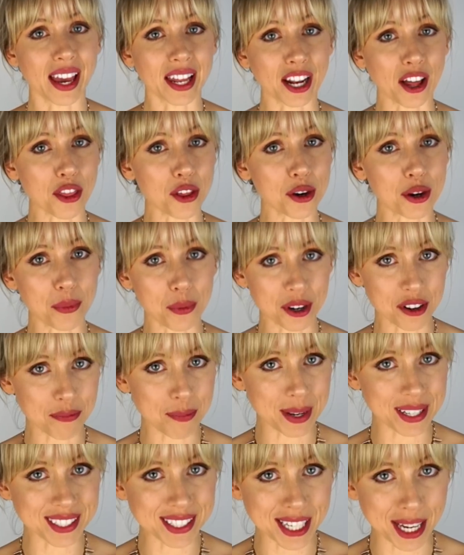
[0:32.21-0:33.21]
And although it would
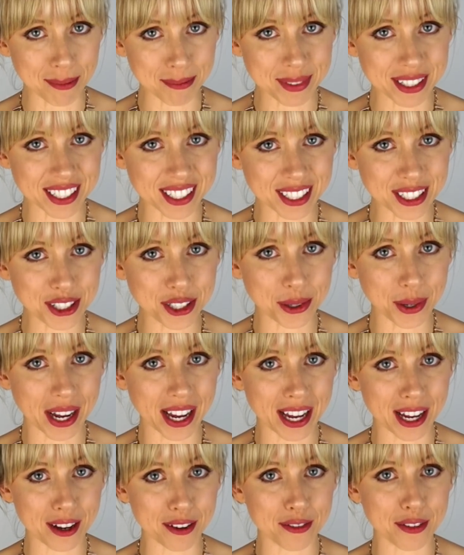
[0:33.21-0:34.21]
have been tempting to
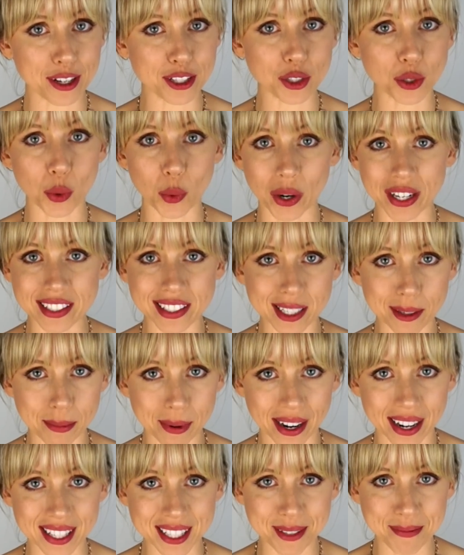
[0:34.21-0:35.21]
have 20
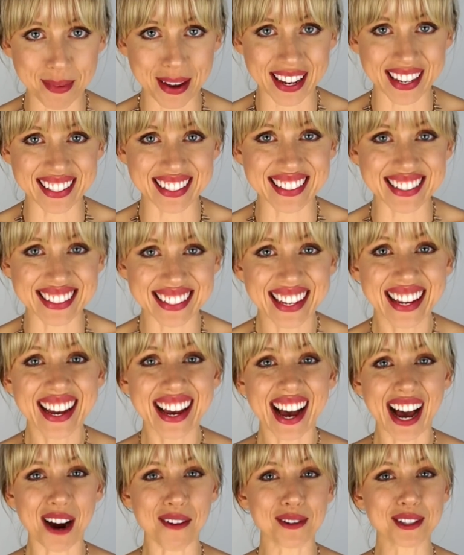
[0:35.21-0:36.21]
bridesmaids,
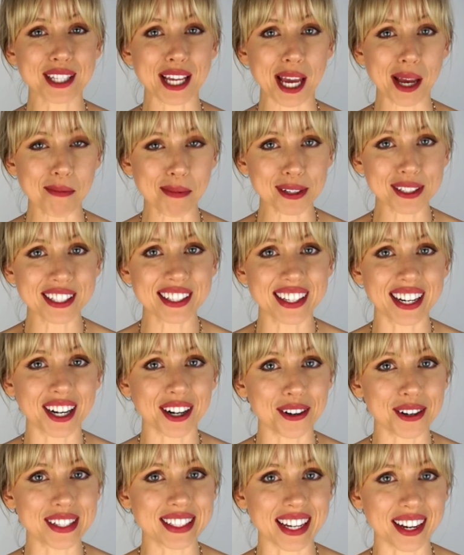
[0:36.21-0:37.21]
I was able to
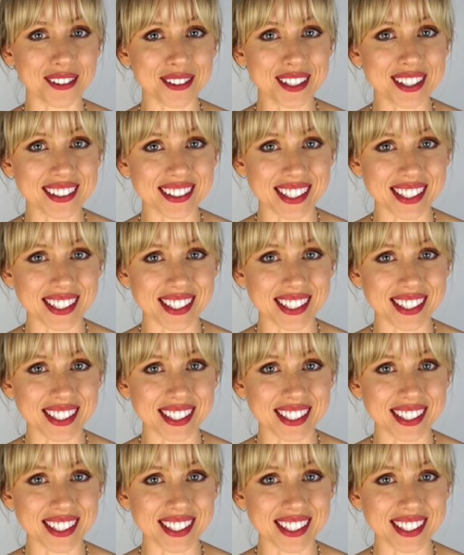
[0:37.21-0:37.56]
narrow it down to